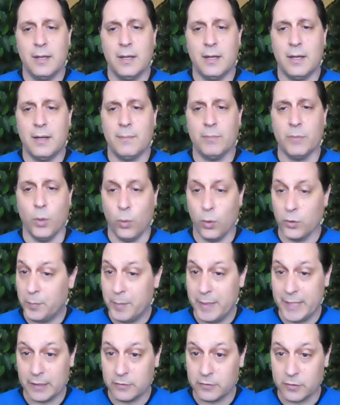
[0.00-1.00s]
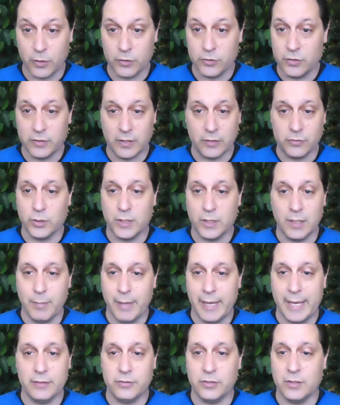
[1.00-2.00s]
um, orthopedic surgeons, as you can
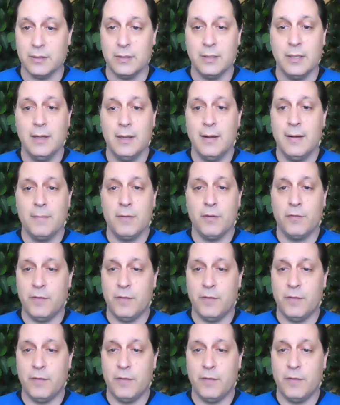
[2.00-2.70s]
imagine, mm-hmm.